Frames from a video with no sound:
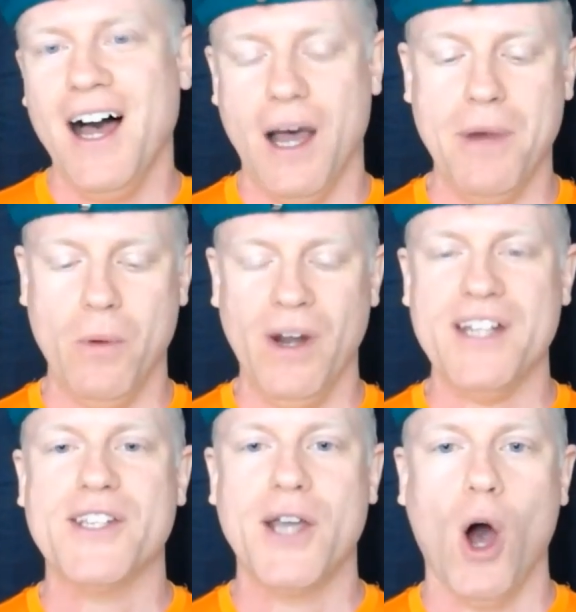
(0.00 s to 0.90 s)
But when
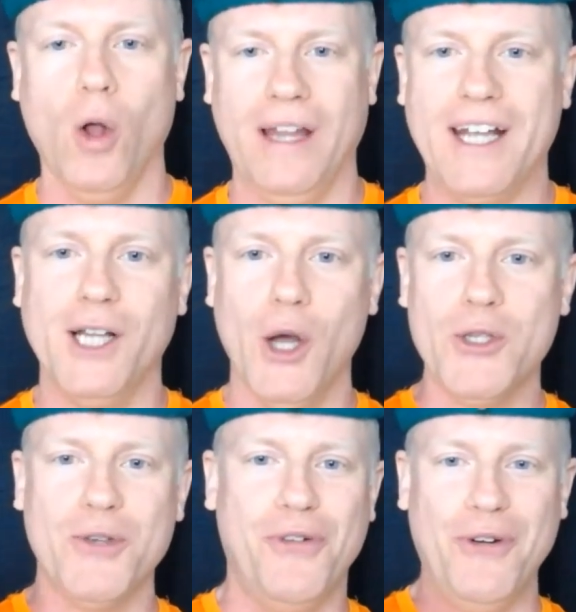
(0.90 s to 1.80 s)
it's cold, like
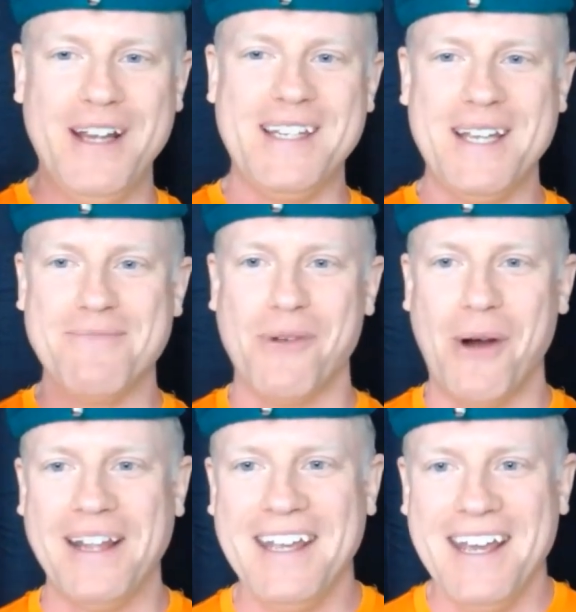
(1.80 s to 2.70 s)
close to freezing
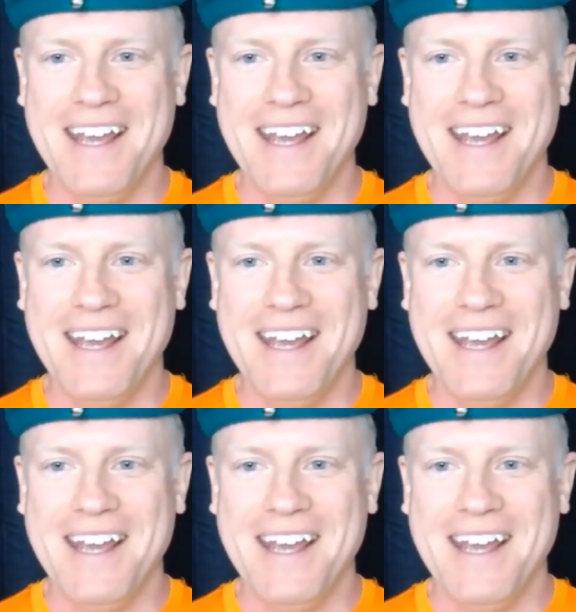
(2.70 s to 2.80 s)
point,